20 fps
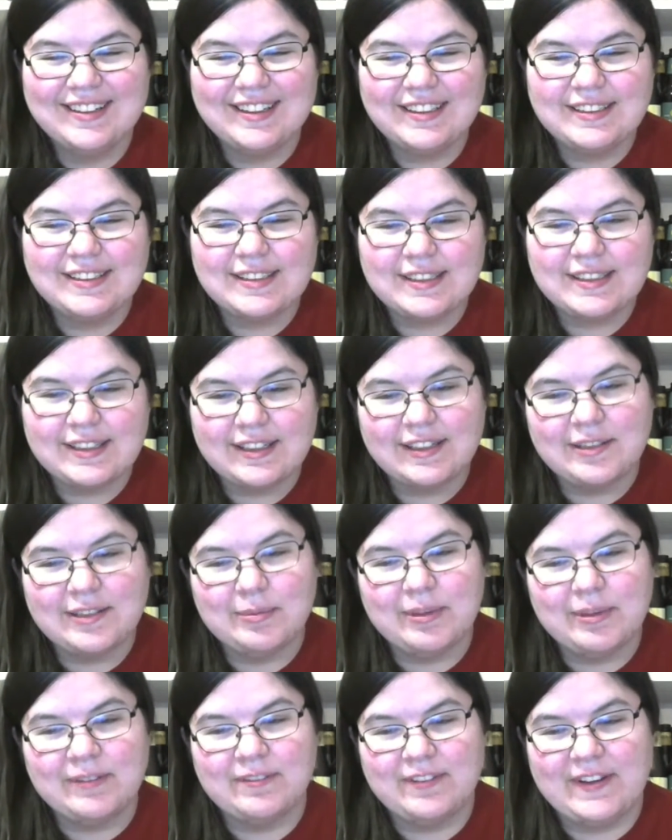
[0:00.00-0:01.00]
It's gonna
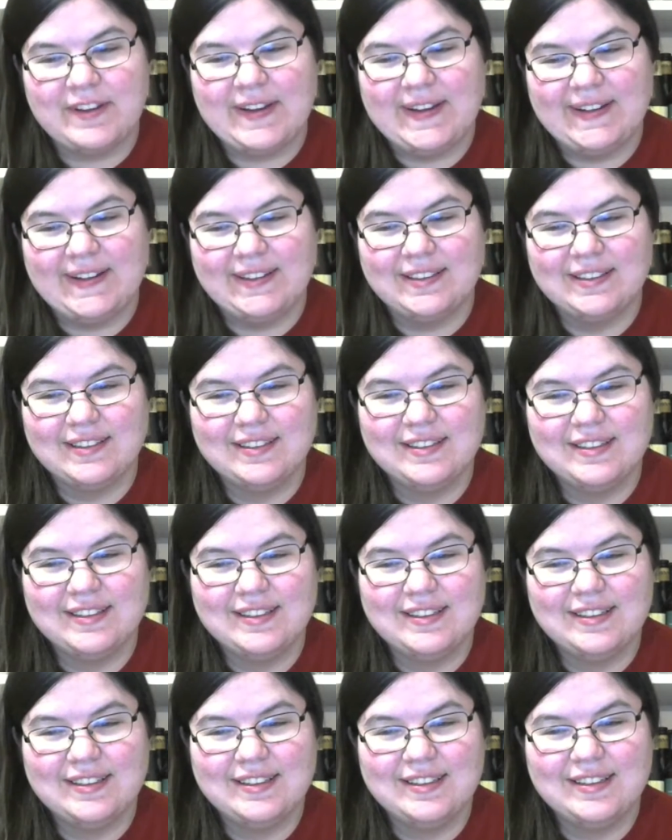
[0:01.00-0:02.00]
be fun.
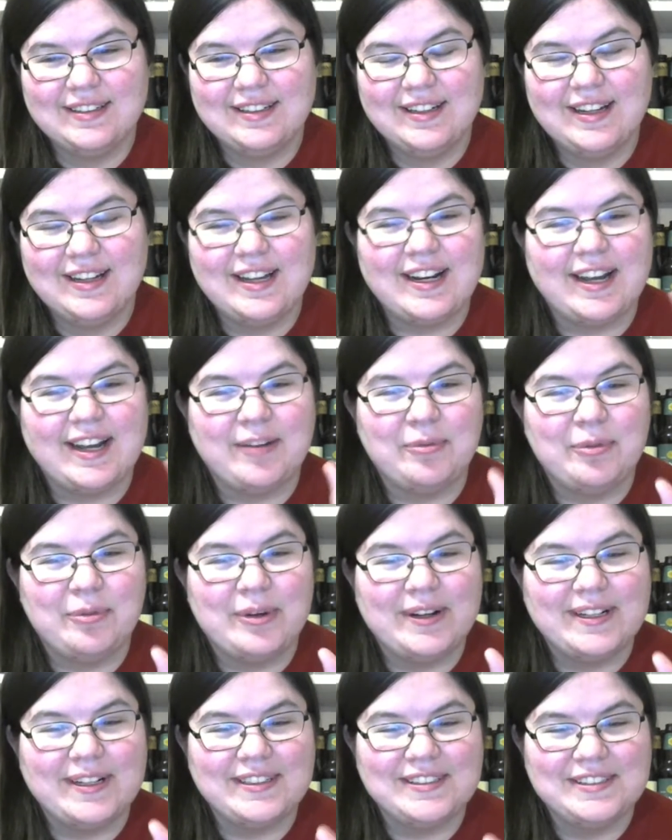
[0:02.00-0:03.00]
And I
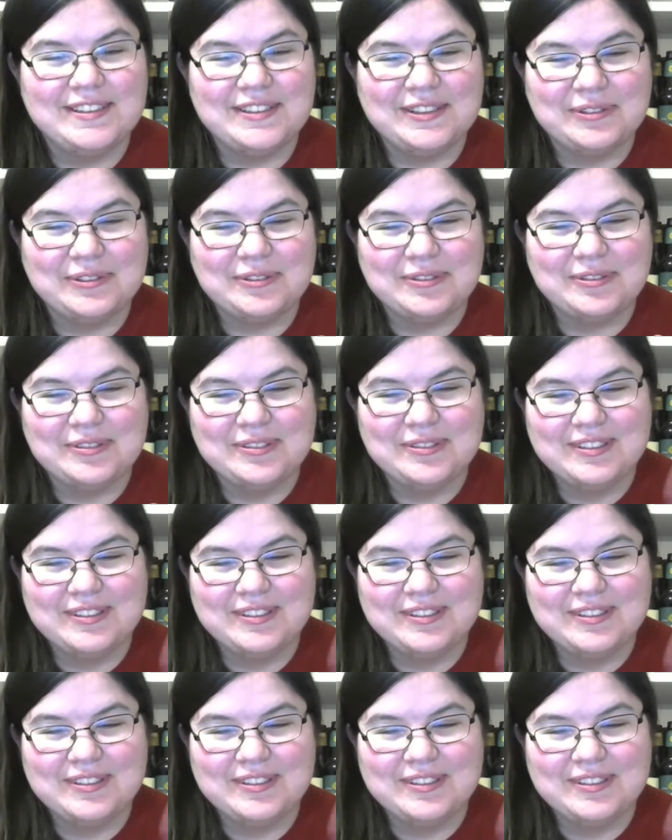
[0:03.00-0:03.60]
wanted to,